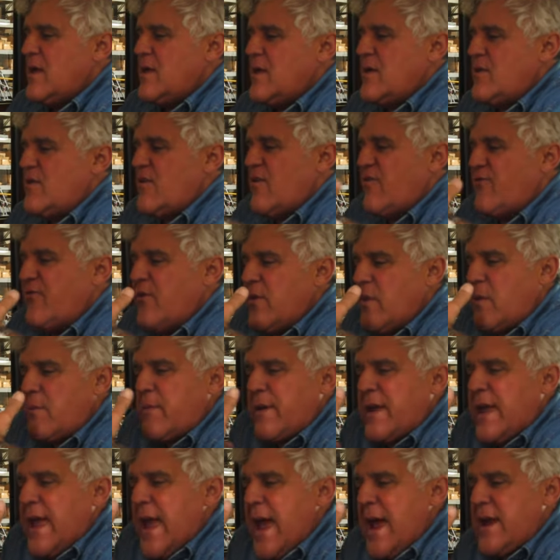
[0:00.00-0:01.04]
You just feel the
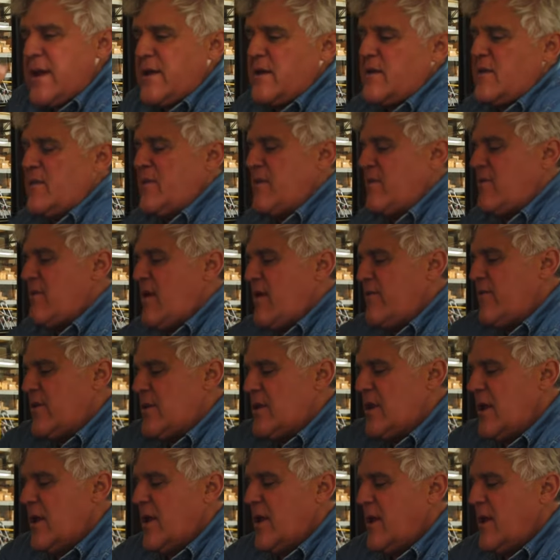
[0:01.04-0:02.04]
mechanicalness of it.